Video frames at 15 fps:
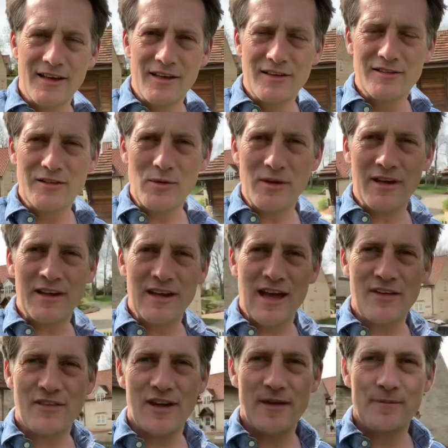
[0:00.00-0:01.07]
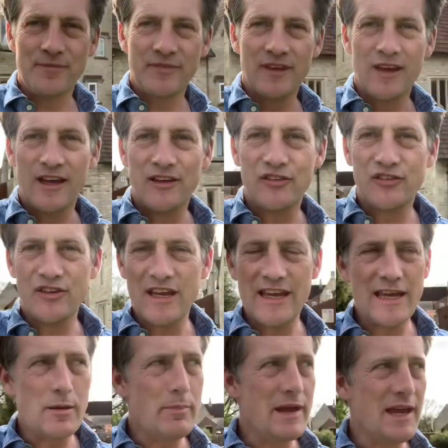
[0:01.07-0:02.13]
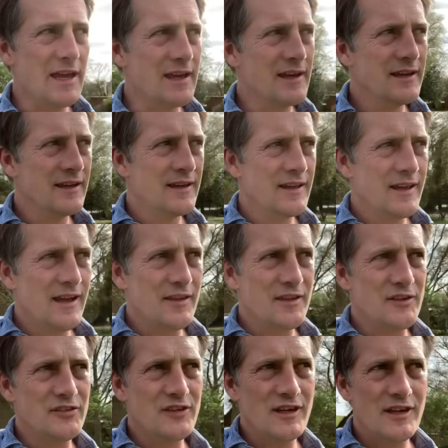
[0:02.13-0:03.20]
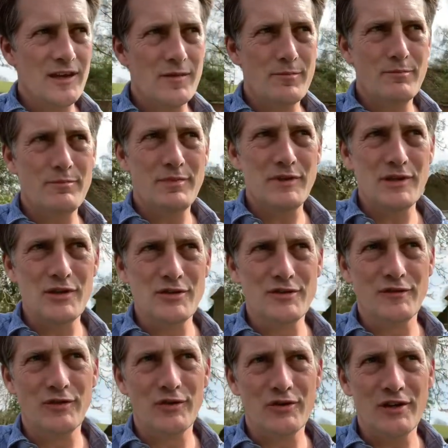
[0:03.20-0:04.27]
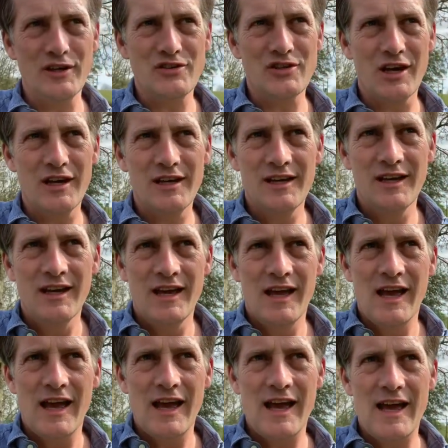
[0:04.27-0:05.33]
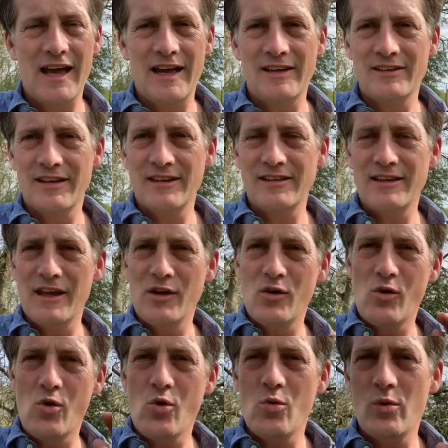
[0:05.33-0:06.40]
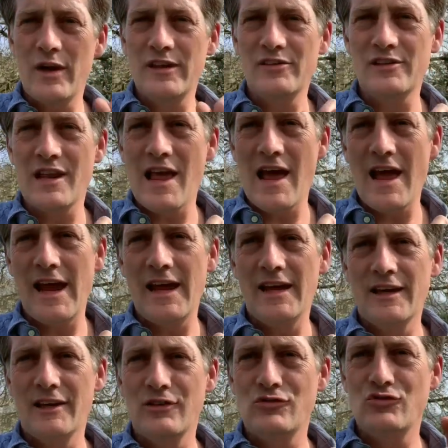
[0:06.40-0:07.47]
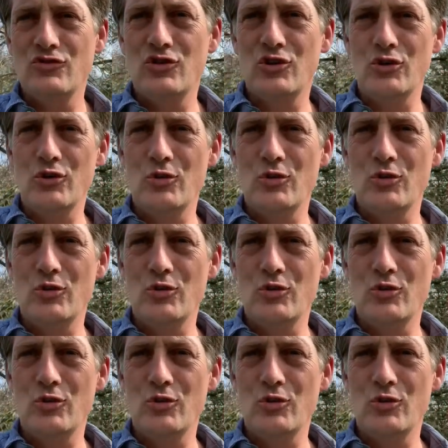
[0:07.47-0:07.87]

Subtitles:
So we're going to have a sneaky peek at this beautiful creature, and they always lay 2